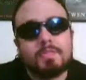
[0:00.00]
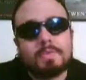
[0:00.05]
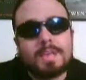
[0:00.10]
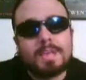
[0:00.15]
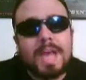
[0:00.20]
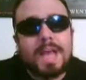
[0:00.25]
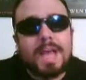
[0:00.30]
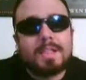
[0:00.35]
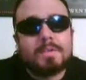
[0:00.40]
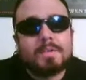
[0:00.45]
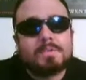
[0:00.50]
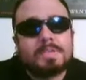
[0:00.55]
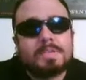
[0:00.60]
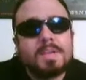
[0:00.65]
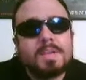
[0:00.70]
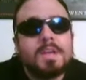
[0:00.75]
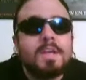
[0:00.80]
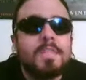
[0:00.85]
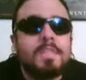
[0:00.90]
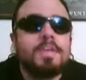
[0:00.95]
Luke Gallows.
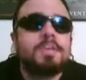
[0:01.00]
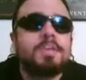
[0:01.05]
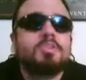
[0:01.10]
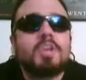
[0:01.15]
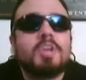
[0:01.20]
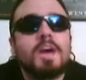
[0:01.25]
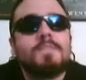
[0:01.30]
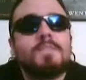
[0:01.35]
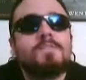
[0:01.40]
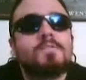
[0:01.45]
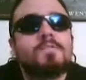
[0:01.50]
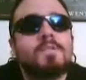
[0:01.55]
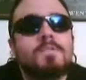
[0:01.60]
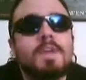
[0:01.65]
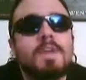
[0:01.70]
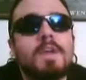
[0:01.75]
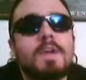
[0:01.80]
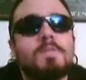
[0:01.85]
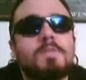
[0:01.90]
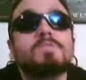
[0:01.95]
Then Chavo
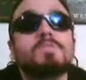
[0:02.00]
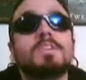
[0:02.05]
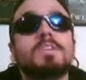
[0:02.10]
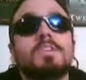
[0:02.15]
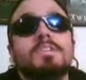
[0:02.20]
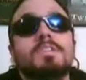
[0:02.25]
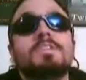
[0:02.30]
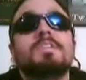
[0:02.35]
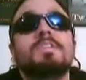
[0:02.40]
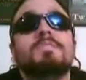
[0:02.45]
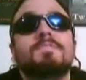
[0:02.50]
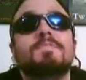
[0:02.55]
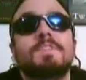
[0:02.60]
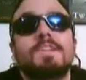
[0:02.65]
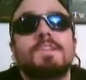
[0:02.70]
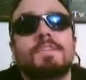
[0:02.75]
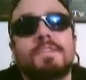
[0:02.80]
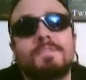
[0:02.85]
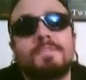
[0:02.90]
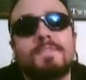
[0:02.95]
Guerrero is going to
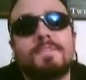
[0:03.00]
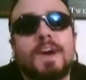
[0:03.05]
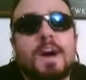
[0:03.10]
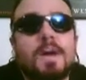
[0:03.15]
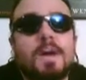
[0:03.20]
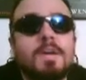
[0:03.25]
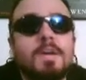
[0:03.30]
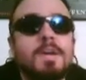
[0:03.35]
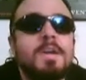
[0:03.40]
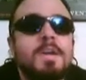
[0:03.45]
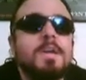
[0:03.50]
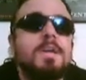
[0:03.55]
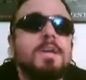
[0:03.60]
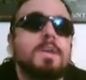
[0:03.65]
defeat Caval.